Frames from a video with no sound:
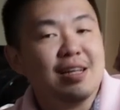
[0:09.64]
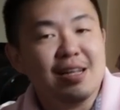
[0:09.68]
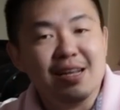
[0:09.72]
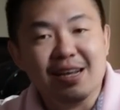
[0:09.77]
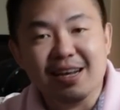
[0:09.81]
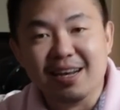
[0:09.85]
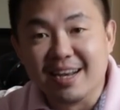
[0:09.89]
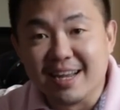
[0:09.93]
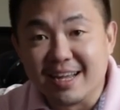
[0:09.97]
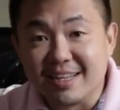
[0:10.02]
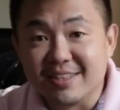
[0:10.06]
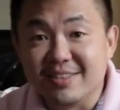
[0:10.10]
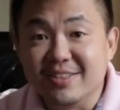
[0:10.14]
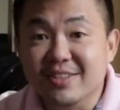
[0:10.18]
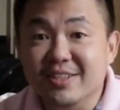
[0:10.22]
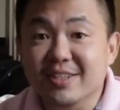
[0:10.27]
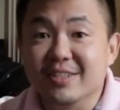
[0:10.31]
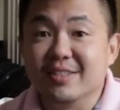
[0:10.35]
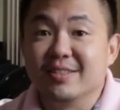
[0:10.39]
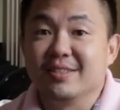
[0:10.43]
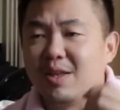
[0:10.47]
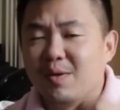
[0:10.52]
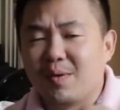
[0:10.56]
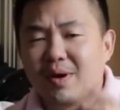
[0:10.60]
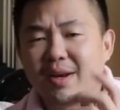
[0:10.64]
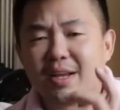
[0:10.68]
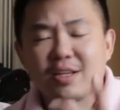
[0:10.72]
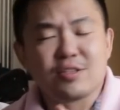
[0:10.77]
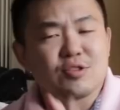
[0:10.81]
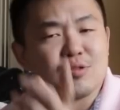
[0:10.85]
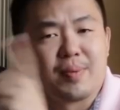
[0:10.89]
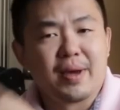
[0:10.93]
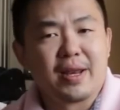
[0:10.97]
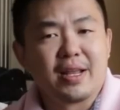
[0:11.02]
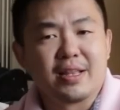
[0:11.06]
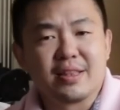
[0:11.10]
London, the one next
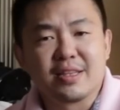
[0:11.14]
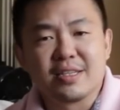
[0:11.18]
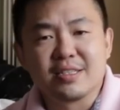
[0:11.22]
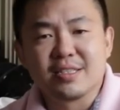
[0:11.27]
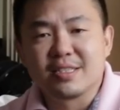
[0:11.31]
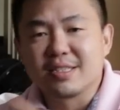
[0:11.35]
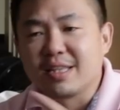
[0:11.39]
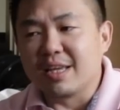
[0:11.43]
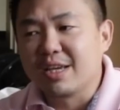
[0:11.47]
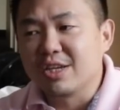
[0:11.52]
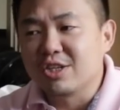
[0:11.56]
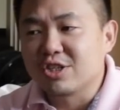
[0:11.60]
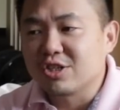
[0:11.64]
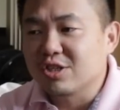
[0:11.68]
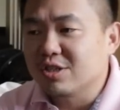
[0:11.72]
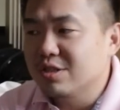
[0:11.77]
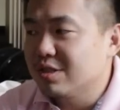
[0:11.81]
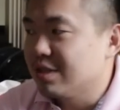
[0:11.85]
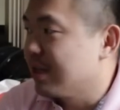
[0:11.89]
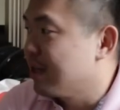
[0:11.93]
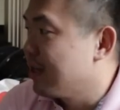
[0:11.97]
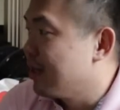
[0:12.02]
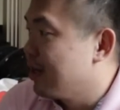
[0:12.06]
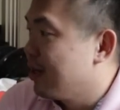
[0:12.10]
to Paddington Station.